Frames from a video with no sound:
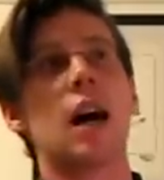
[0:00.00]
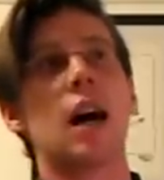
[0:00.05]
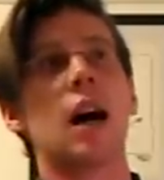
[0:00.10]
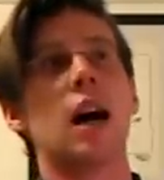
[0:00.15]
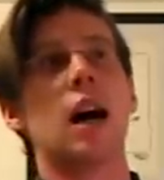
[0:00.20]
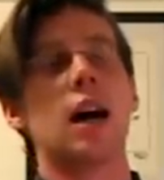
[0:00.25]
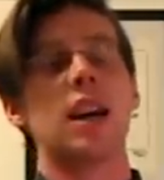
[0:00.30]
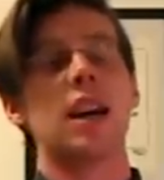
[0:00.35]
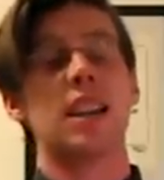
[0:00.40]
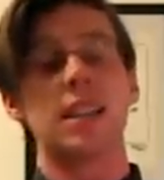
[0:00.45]

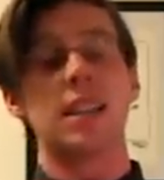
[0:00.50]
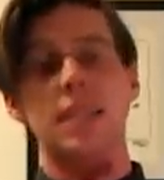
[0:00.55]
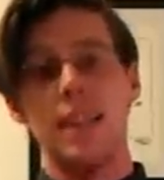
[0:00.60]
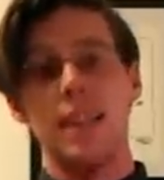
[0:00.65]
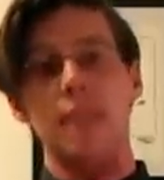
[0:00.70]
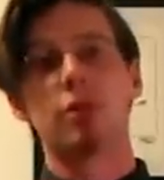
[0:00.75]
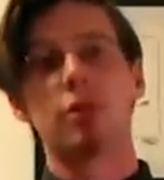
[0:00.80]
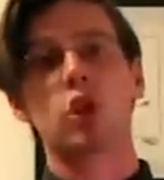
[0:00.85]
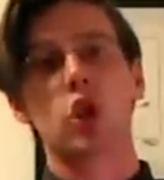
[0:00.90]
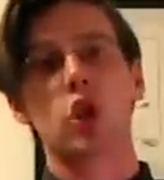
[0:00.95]
in a
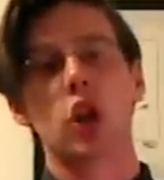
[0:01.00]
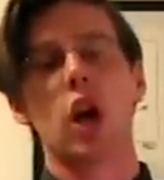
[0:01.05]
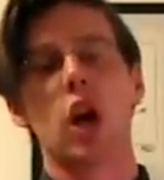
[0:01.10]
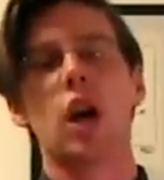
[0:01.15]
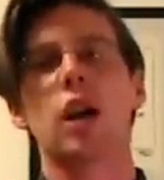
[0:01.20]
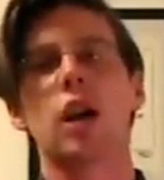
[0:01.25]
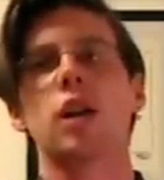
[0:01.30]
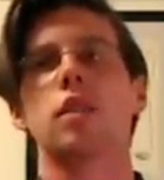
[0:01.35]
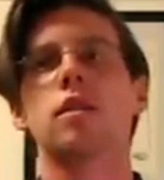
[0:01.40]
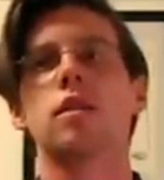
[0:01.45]
state of
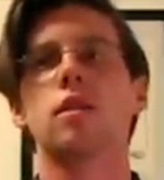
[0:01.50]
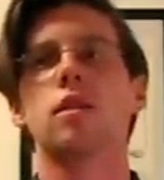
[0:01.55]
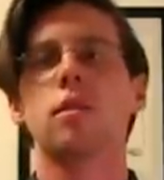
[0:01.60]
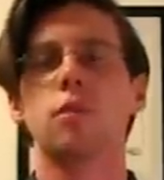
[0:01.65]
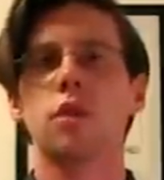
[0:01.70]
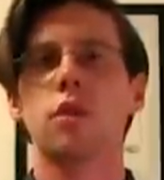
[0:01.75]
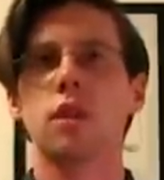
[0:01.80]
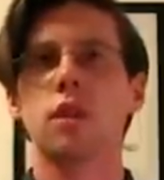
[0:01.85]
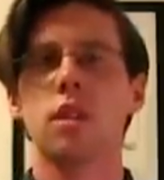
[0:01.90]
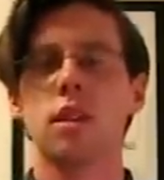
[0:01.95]
shock. So
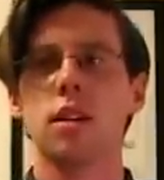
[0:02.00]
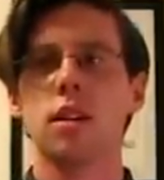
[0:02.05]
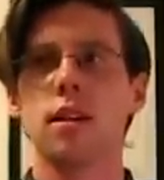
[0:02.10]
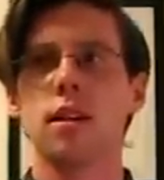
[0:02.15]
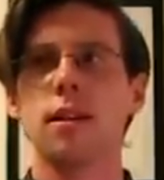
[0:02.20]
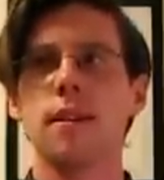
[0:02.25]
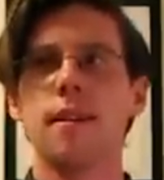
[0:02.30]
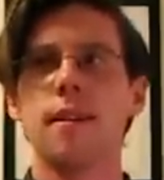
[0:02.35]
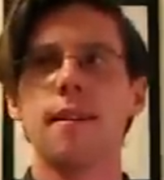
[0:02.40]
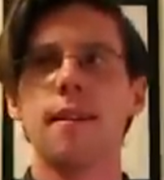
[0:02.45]
I'm just
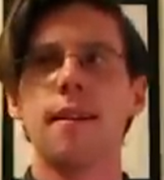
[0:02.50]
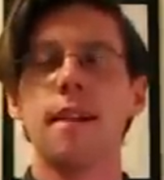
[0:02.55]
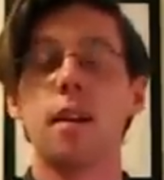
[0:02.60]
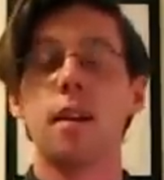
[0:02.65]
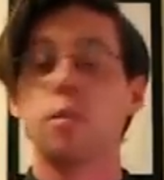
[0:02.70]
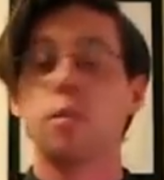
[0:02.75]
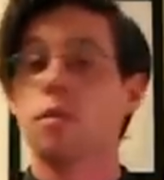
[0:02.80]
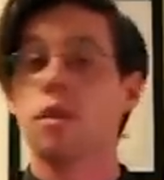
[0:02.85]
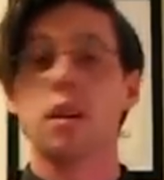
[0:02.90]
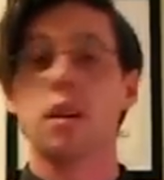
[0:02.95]
gonna
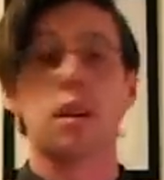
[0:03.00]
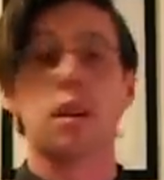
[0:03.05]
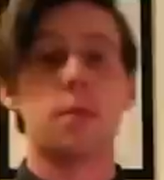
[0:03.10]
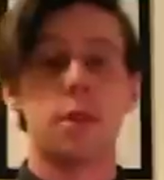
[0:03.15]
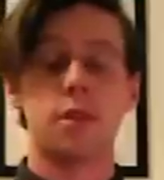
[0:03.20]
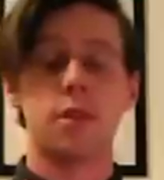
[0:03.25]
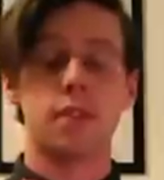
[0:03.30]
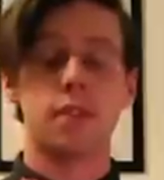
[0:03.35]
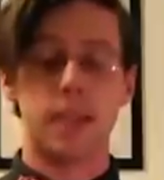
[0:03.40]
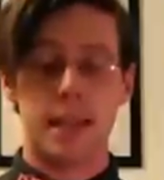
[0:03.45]

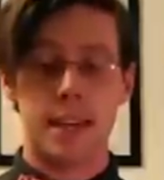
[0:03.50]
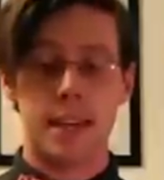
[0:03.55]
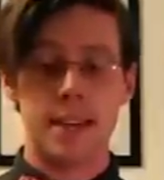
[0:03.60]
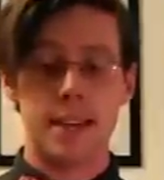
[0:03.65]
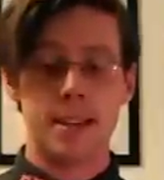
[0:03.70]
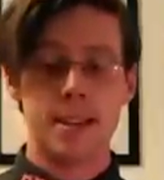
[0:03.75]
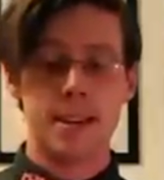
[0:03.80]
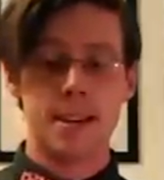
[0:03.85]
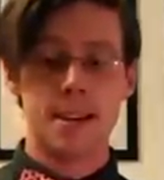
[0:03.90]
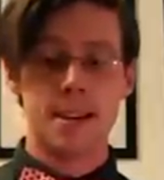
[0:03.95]
come out and say
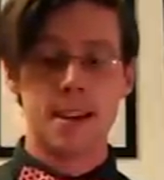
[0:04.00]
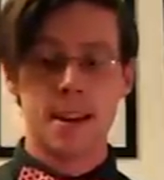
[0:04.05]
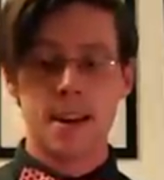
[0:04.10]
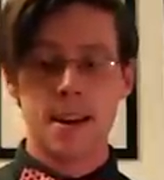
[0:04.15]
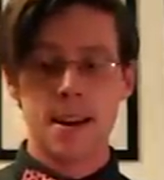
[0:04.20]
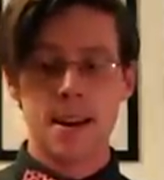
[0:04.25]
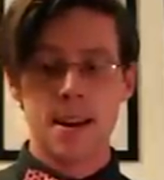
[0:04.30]
it.